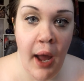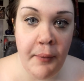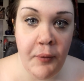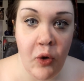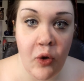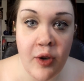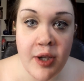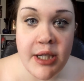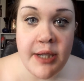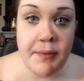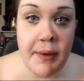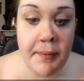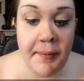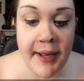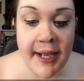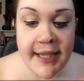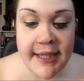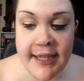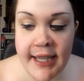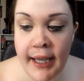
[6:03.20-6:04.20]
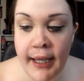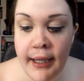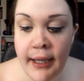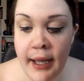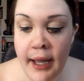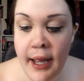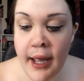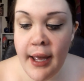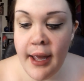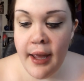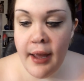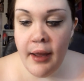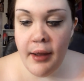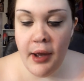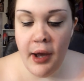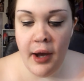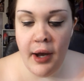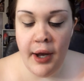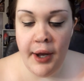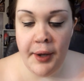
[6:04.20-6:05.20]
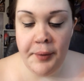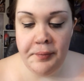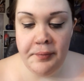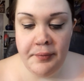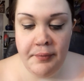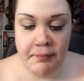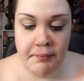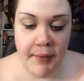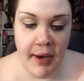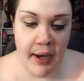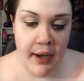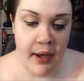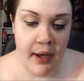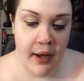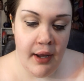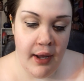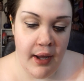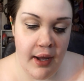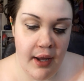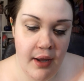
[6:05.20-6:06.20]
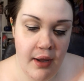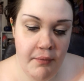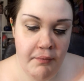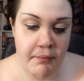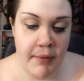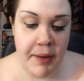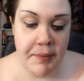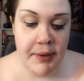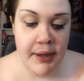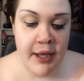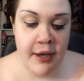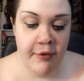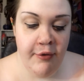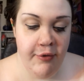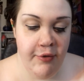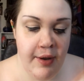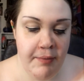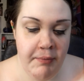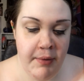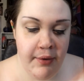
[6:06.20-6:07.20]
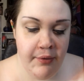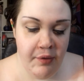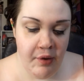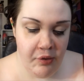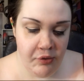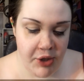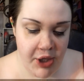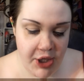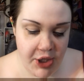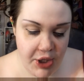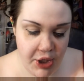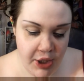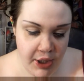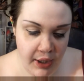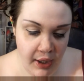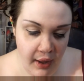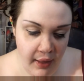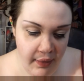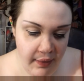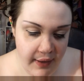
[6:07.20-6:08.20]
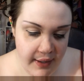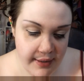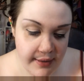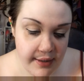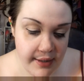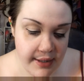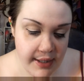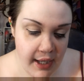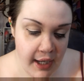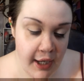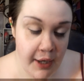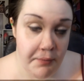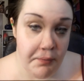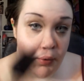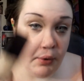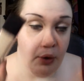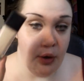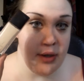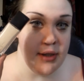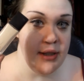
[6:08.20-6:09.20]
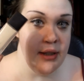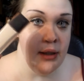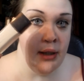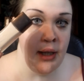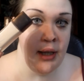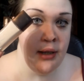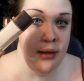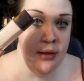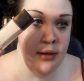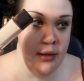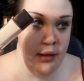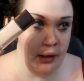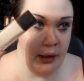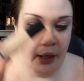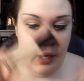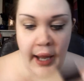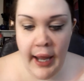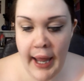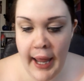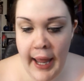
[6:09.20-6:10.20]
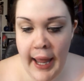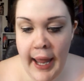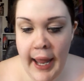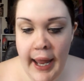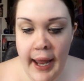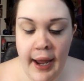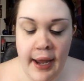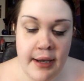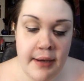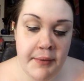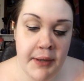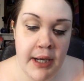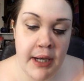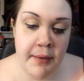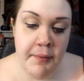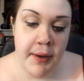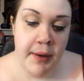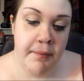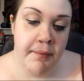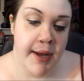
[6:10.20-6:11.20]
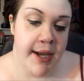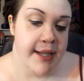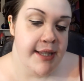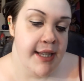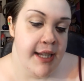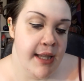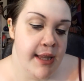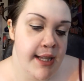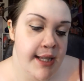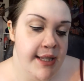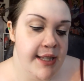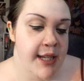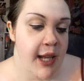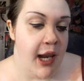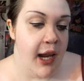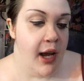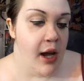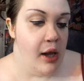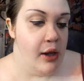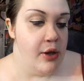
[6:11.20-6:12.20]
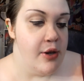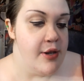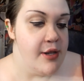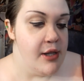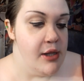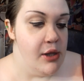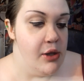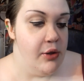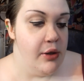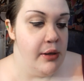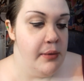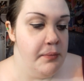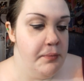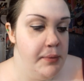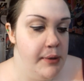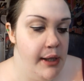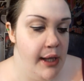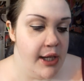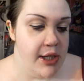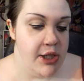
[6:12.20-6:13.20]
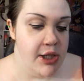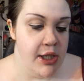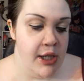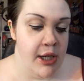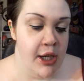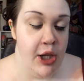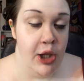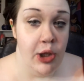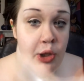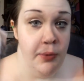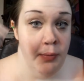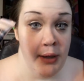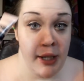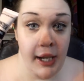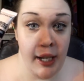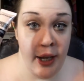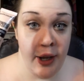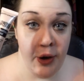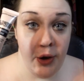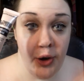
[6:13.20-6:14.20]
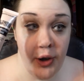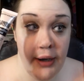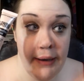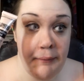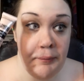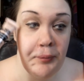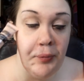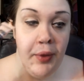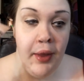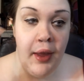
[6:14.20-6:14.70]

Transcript: going to be mixing um, my Maybelline Fit Me foundation, and this is in Porcelain. And I'm going to be mixing the City Colors Glow Complexion Illuminating Cream.